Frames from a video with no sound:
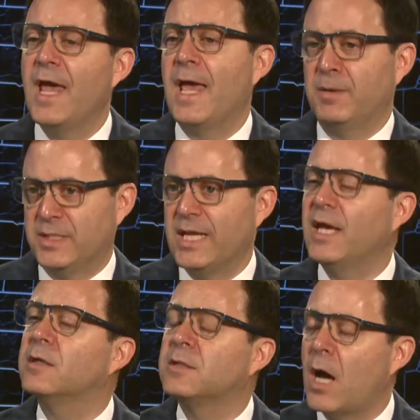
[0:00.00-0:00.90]
And stay
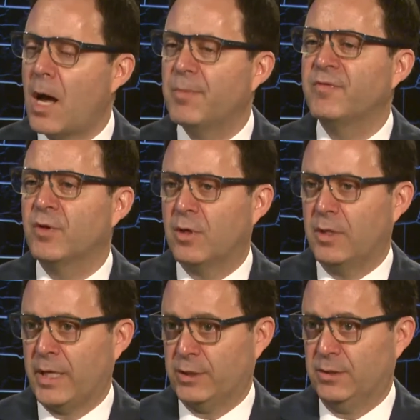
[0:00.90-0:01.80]
on top of your
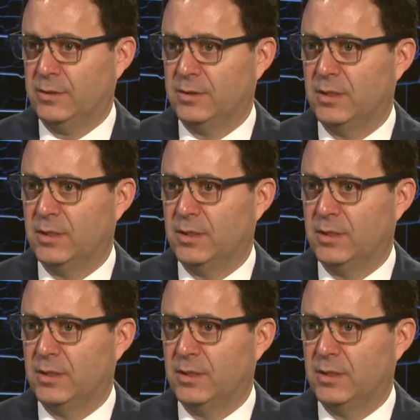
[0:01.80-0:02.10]
collections.